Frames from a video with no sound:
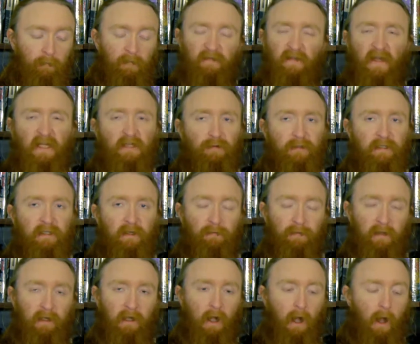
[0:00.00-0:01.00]
But this was
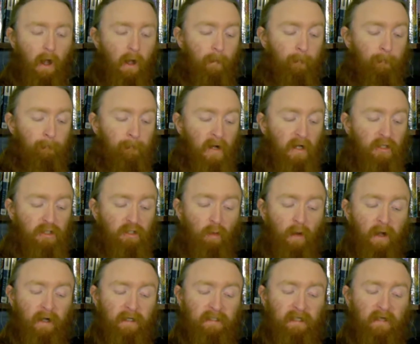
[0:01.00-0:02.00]
something much
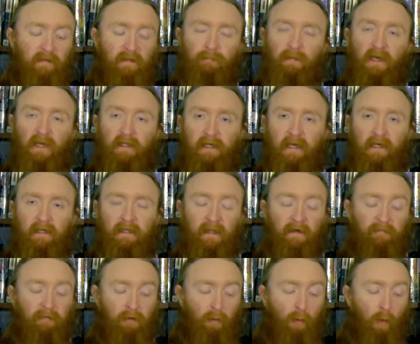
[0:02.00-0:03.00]
worse than merely a
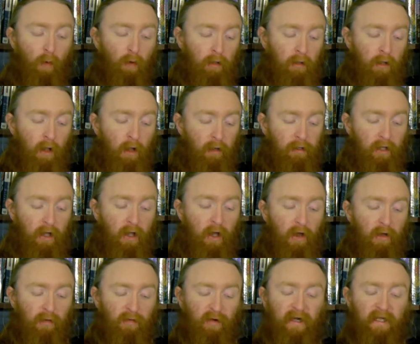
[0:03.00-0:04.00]
clever warlock
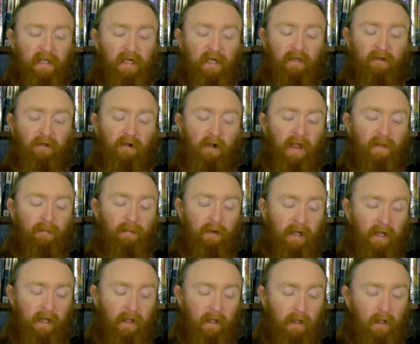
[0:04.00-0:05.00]
running a crime
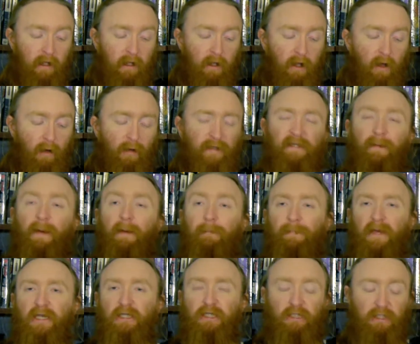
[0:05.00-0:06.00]
ring, or some
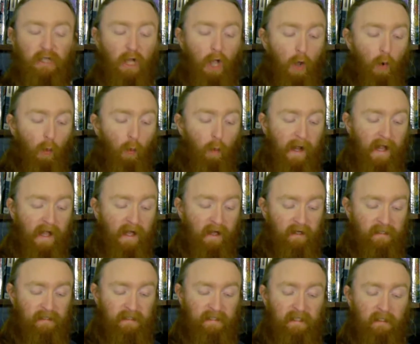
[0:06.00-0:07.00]
ambitious
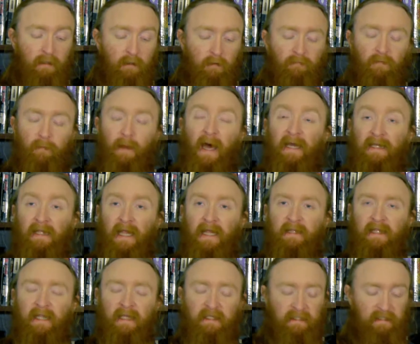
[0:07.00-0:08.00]
were seal from
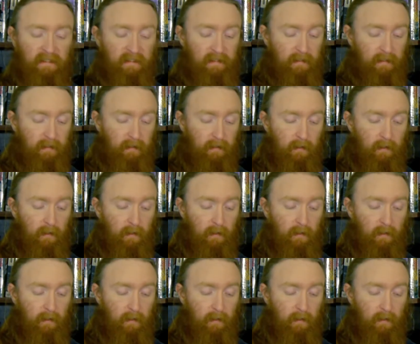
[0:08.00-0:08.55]
Atlantis.